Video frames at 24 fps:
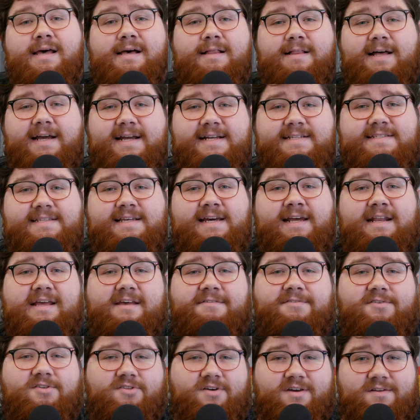Like I said,
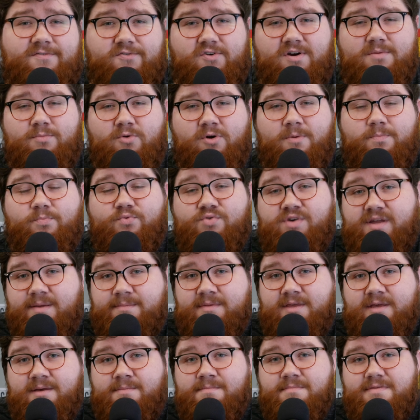if you're looking for a more
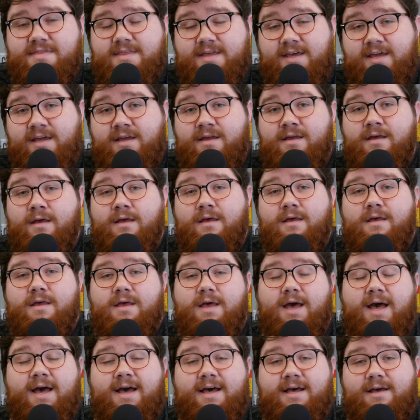premium thing,
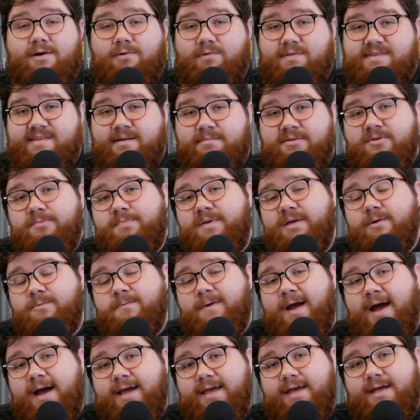uh, WP
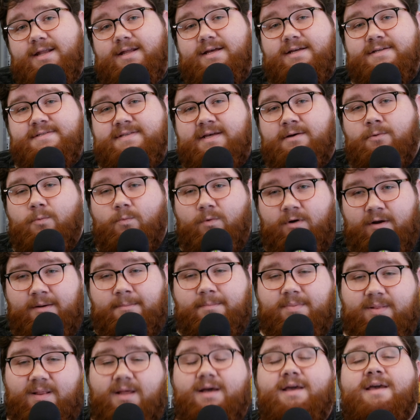Rocket is a one
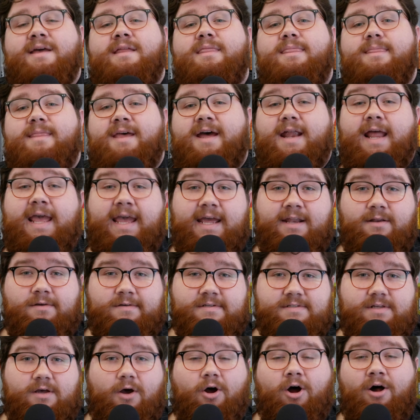plugin that
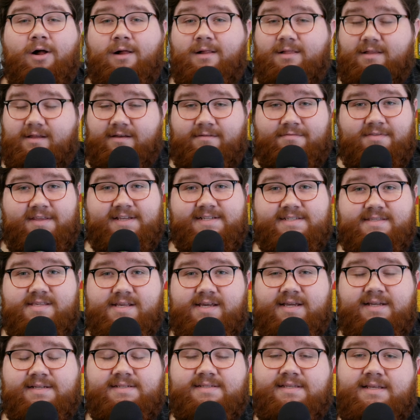handles all of these
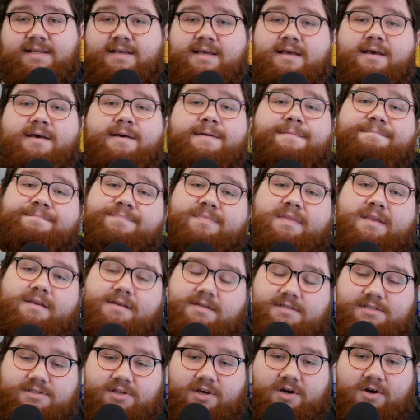things.
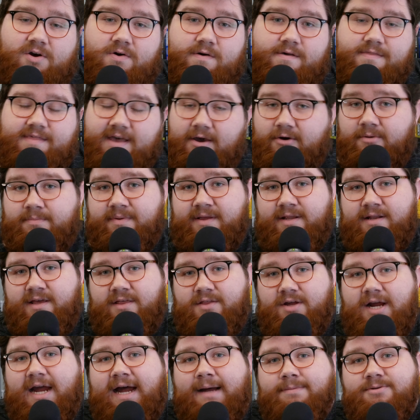So that would be
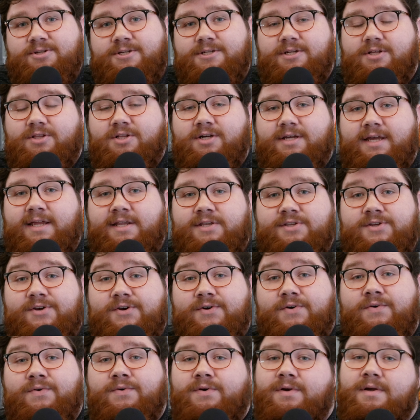another option to look
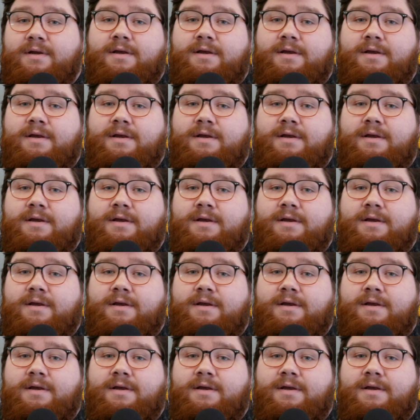into.